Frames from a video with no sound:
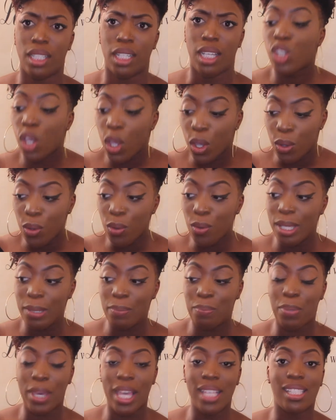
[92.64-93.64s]
So
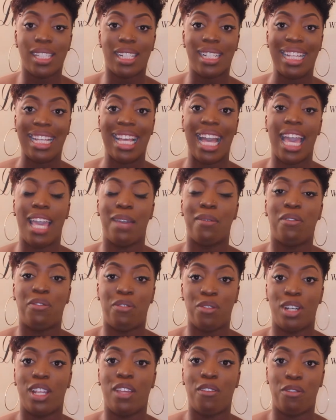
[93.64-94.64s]
basically I am
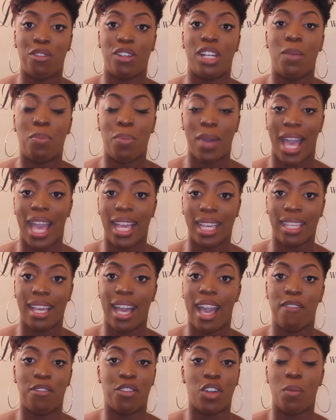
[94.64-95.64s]
fully fully
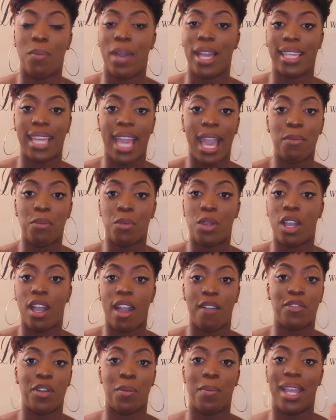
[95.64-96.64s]
back. I've got my camera,
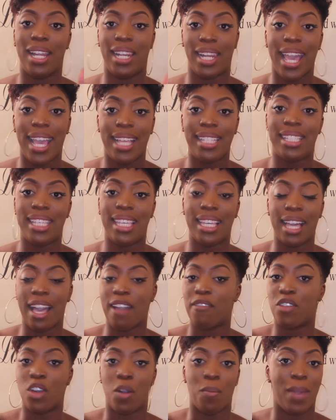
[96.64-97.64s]
I've got my lighting,
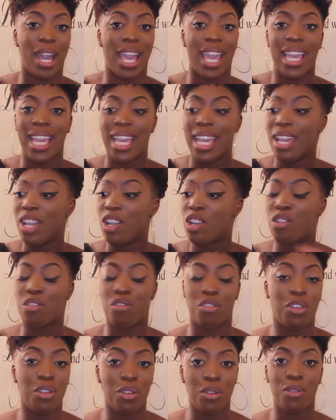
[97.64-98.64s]
I've got my
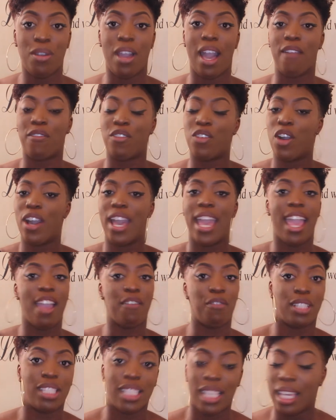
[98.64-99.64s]
crew, I've got
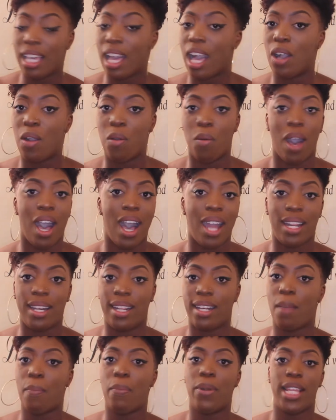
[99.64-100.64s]
everything. Aguan
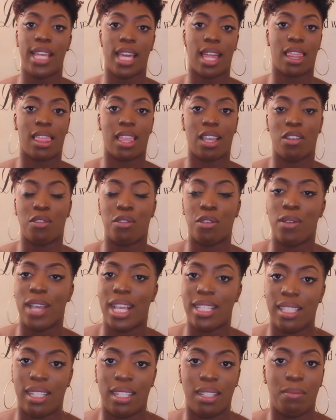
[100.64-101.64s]
and then a plea of crew
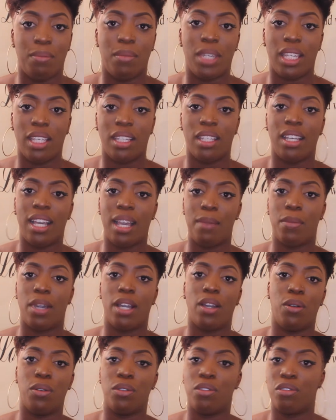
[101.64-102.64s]
as in me. I'm
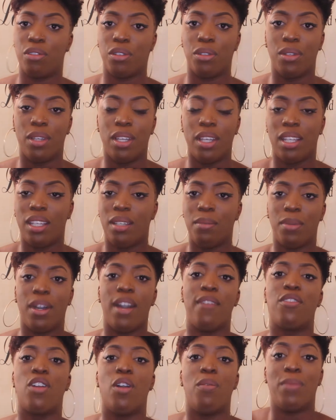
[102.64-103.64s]
my own crew,
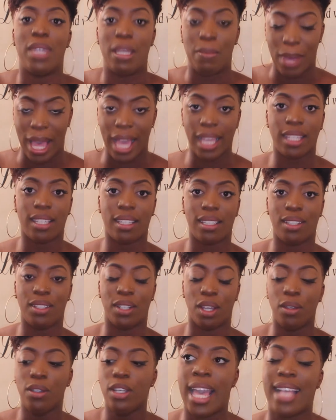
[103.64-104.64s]
but I've got me back,
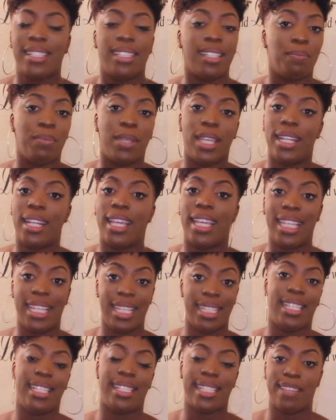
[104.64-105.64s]
you know. It hasn't been an
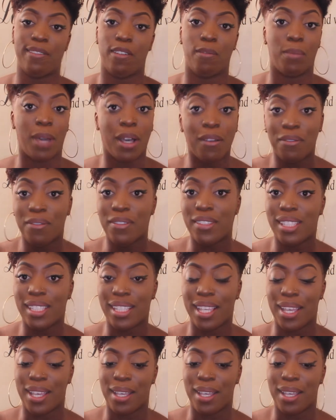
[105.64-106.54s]
easy seven months.